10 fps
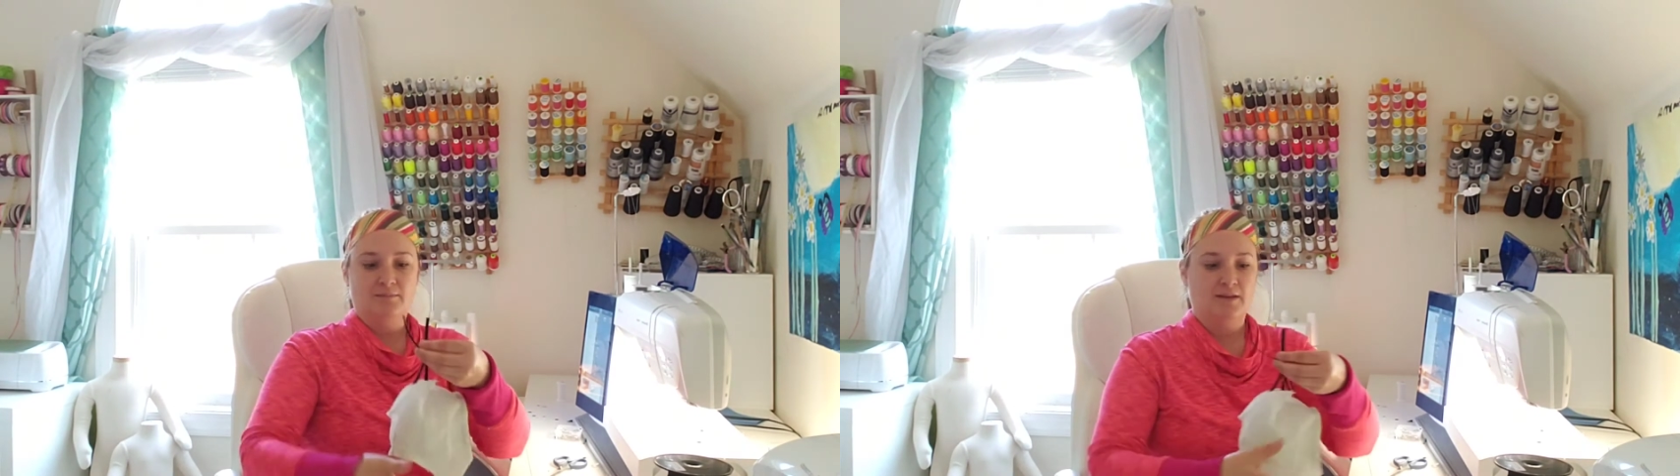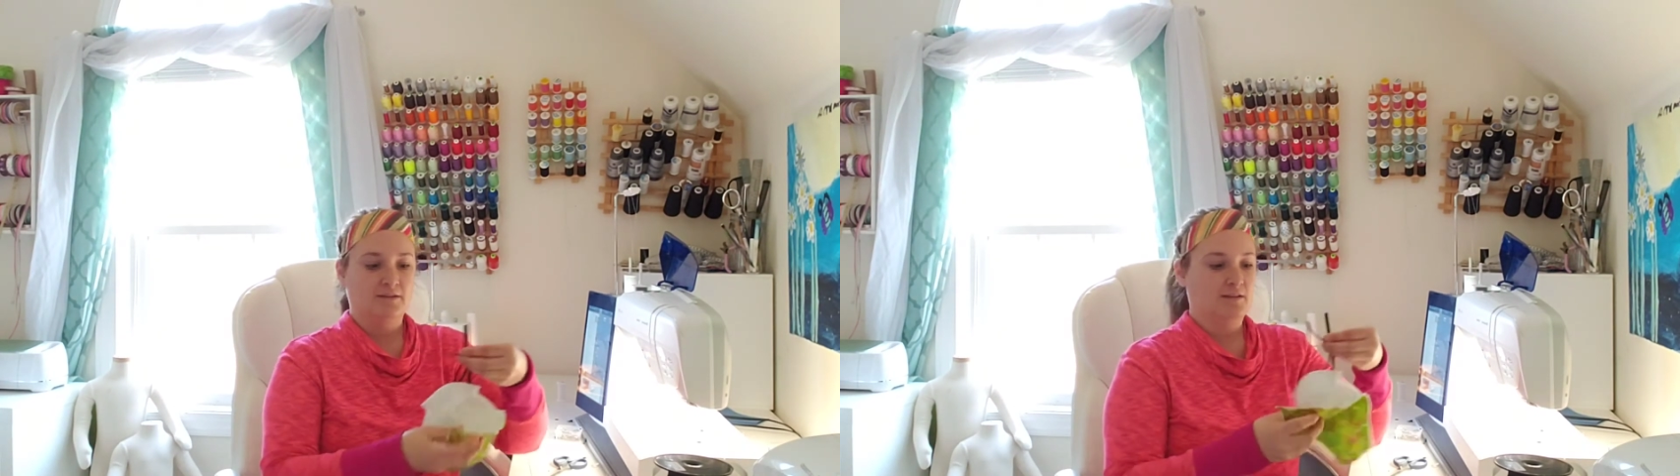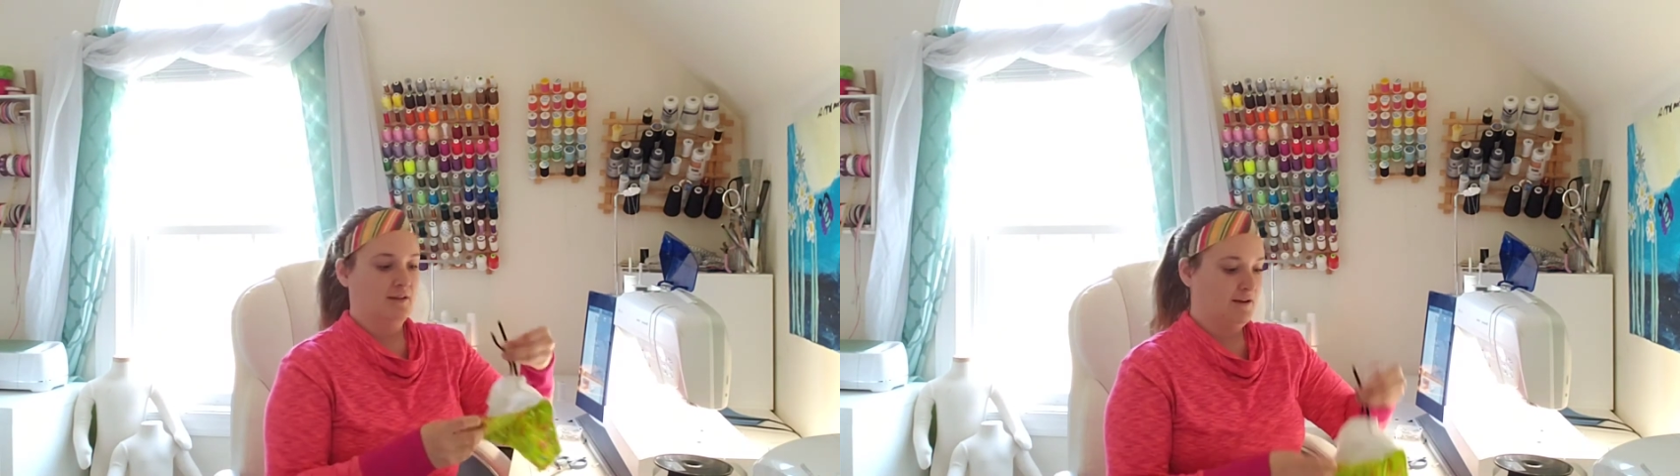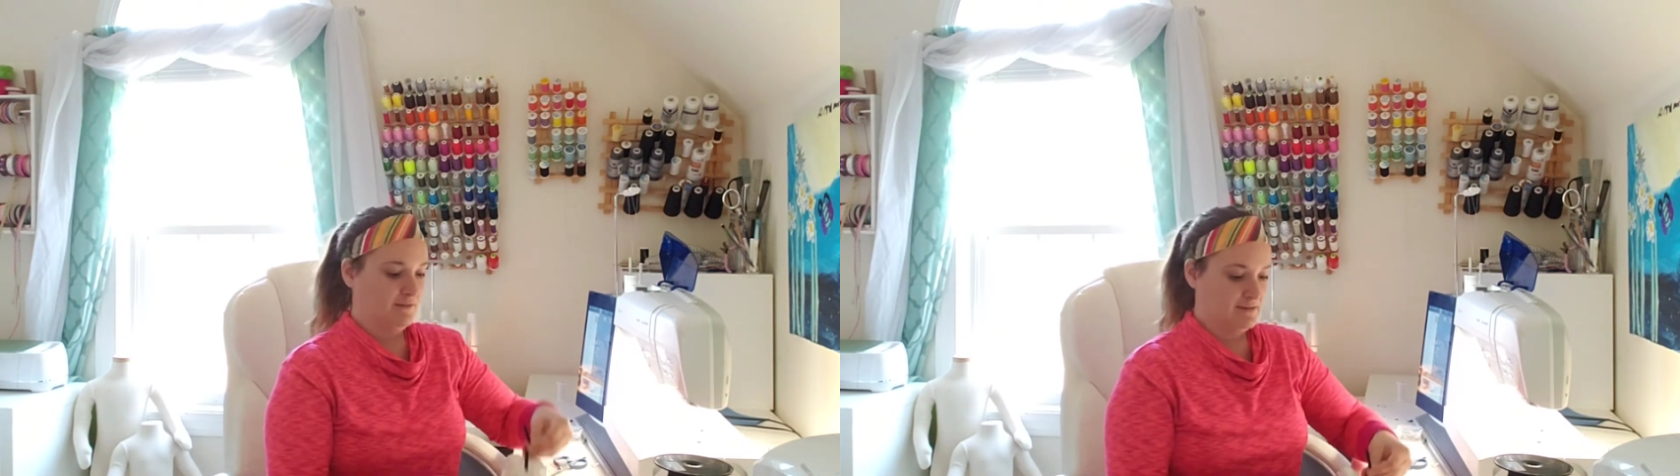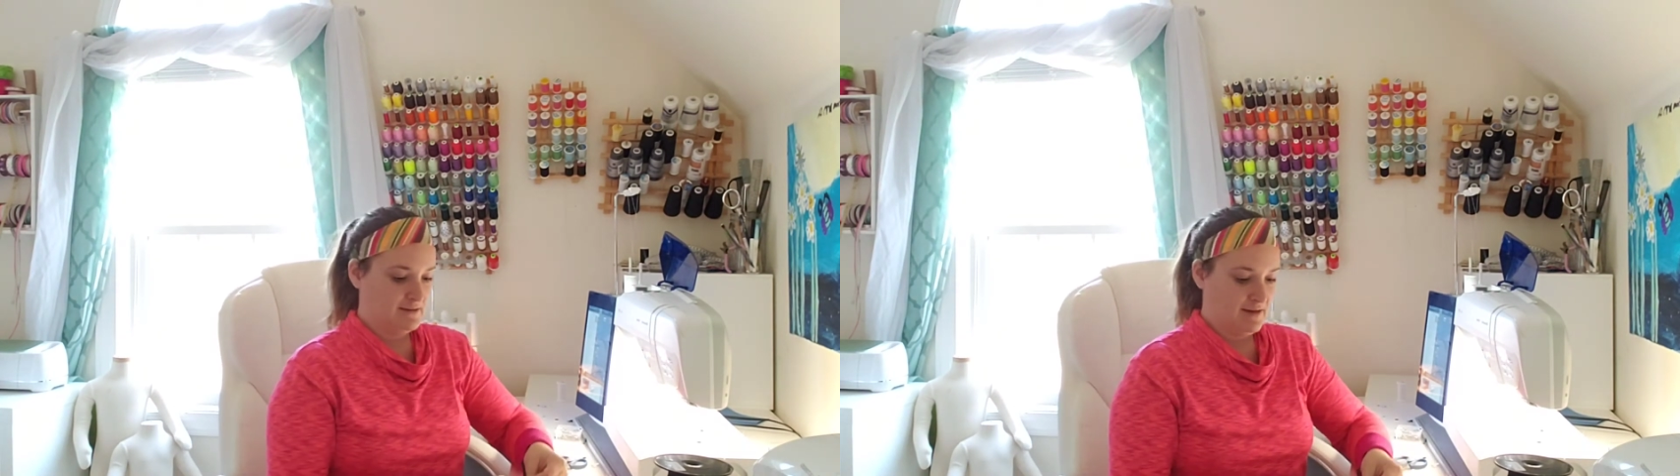thing to the
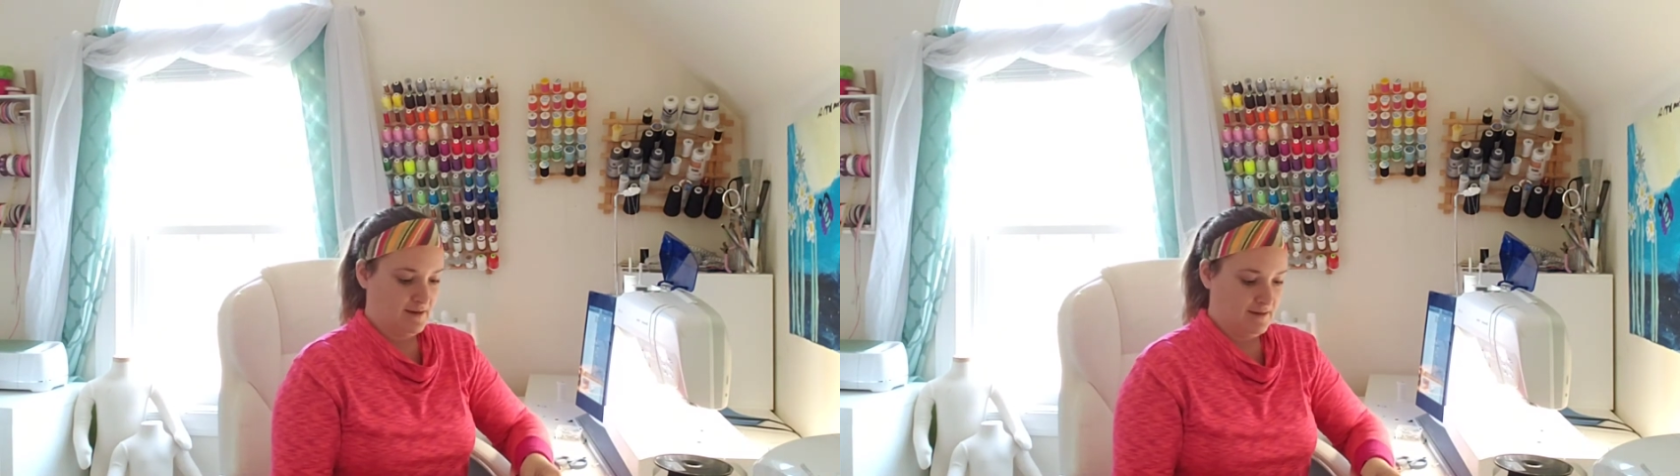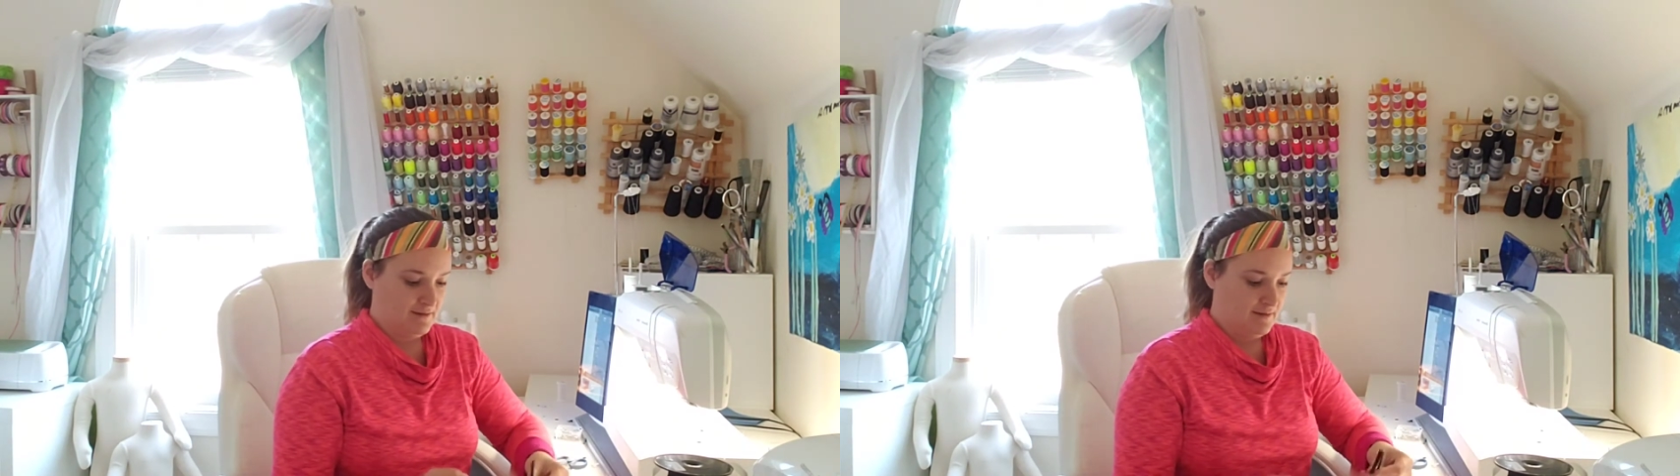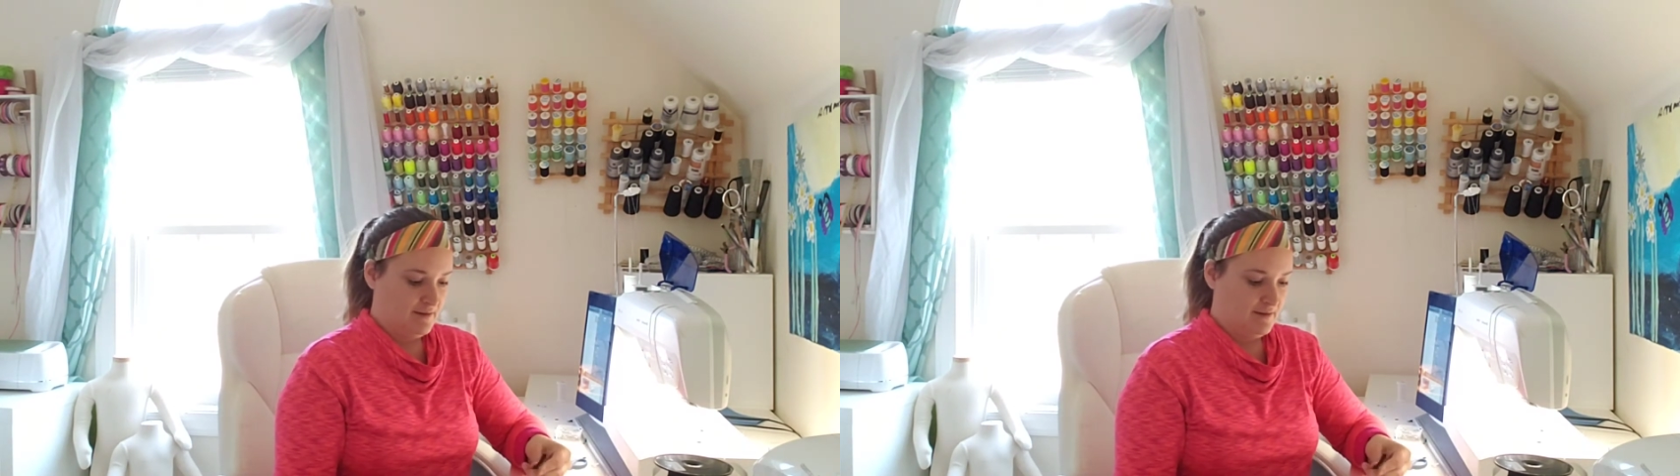other side,